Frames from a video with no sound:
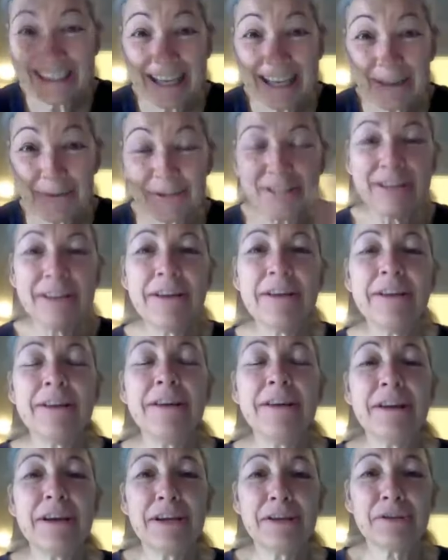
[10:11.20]
house.
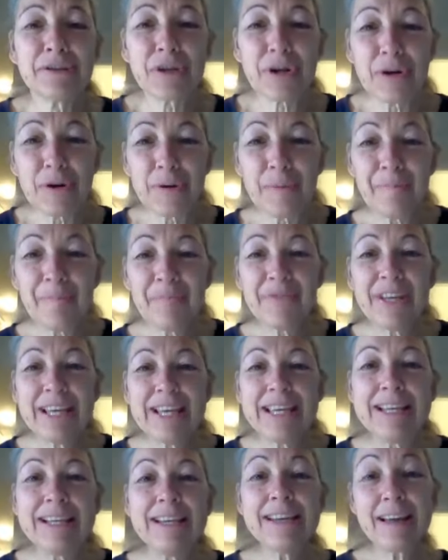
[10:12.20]
So
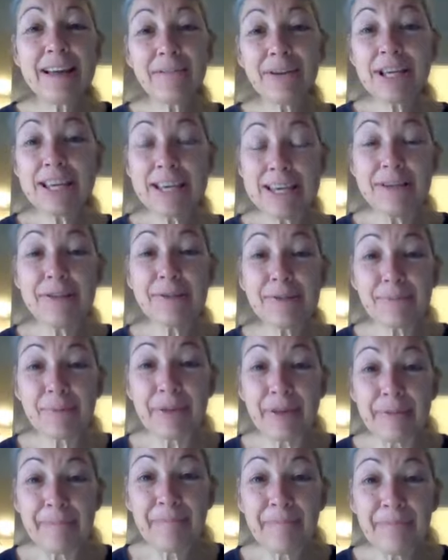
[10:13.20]
he didn't have any keys with
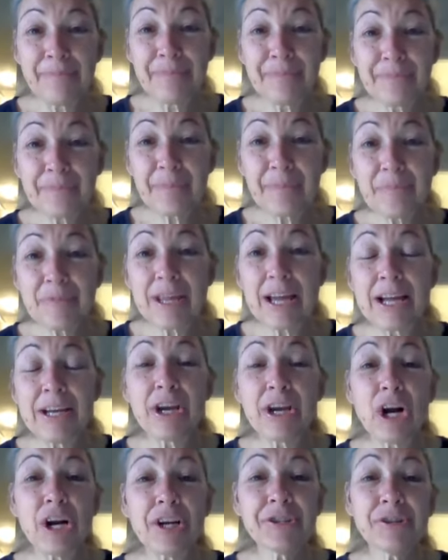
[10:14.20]
him. And
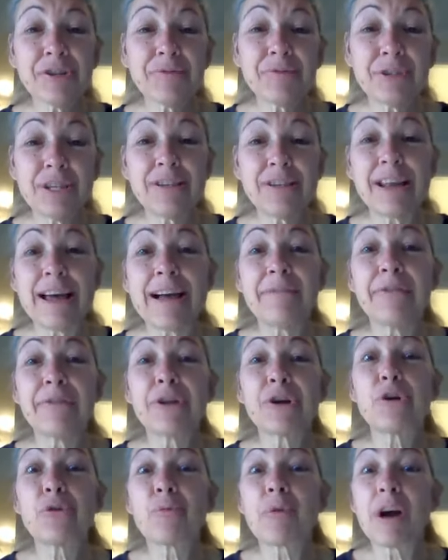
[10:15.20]
he also didn't have the
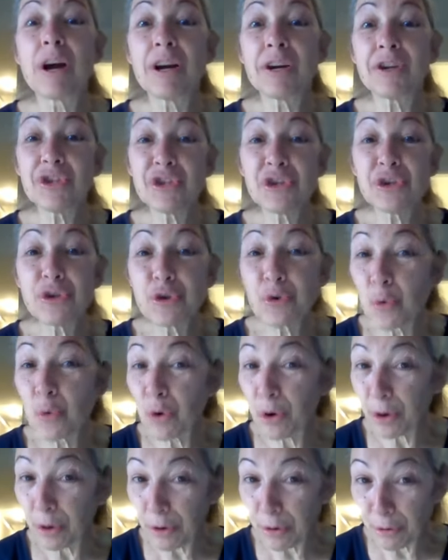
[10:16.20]
garage
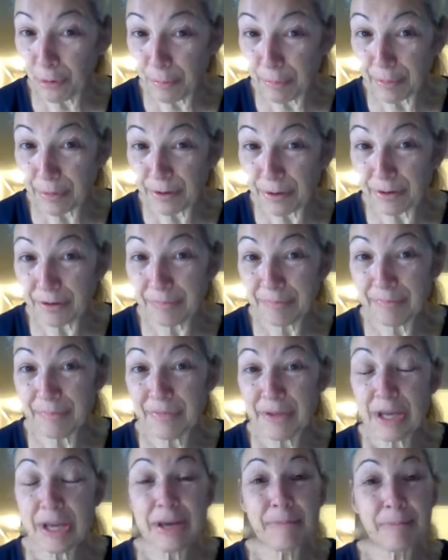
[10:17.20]
door opener
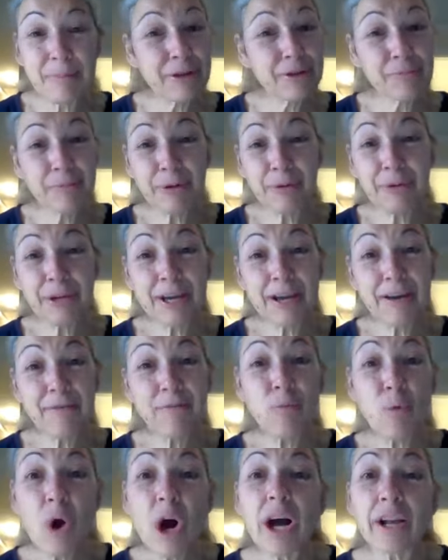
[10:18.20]
because we only have
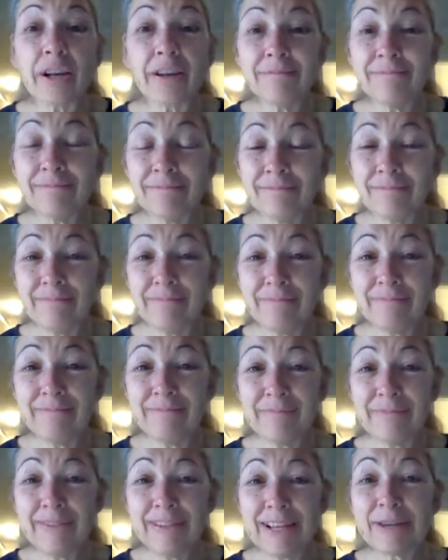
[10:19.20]
one.
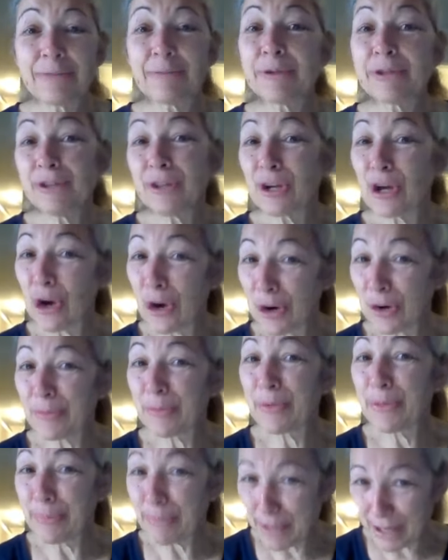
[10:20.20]
And it was in the car
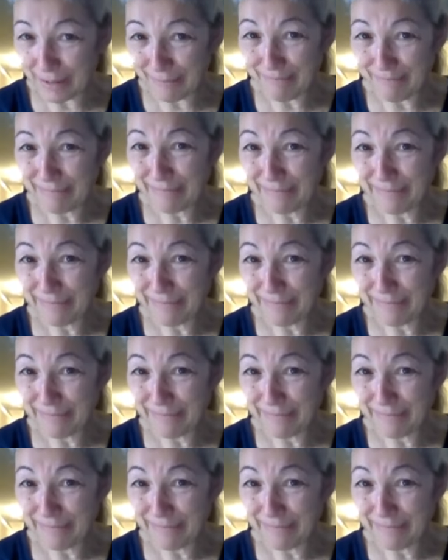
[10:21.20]
with me.